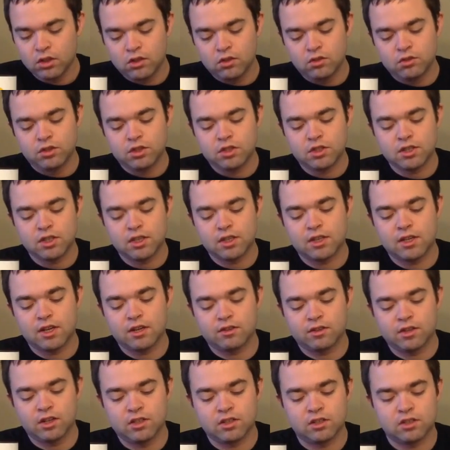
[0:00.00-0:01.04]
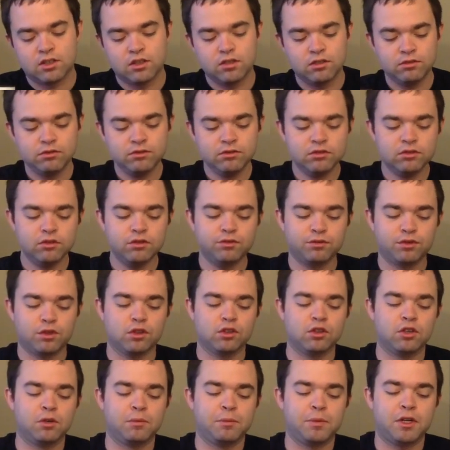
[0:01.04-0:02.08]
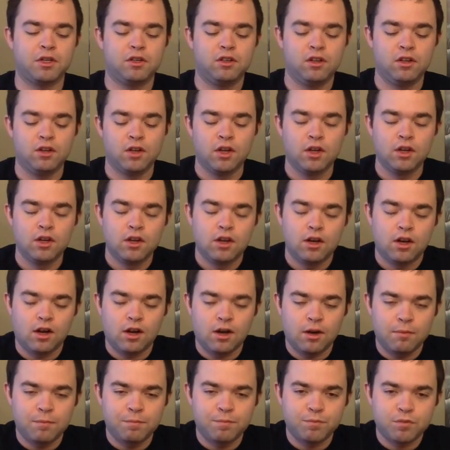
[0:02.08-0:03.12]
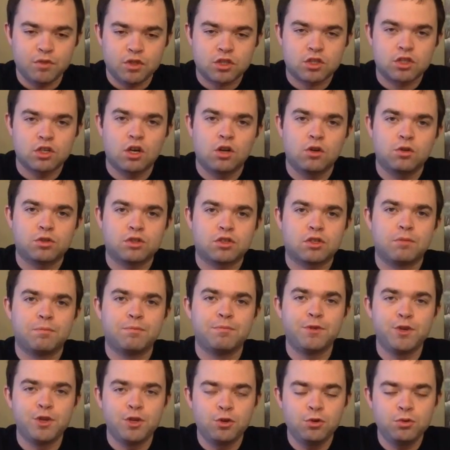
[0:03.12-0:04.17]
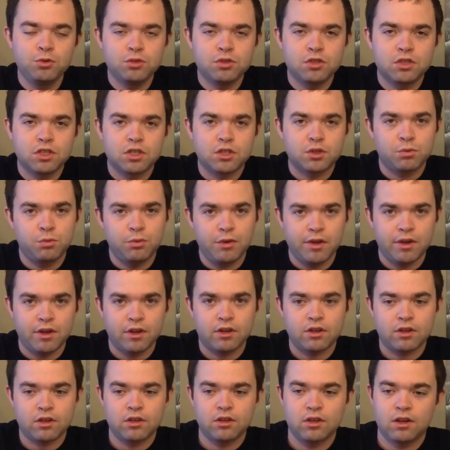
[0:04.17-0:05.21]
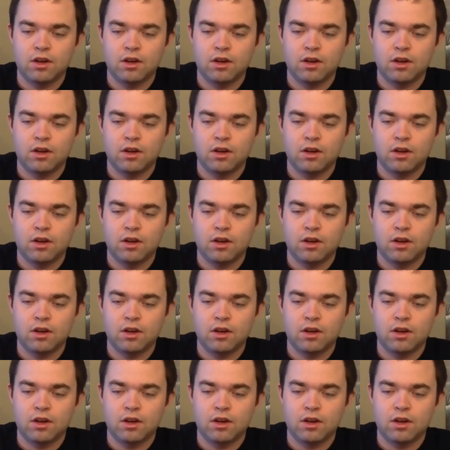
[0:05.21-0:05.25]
we'll just let that rest for a little bit. So some news this week,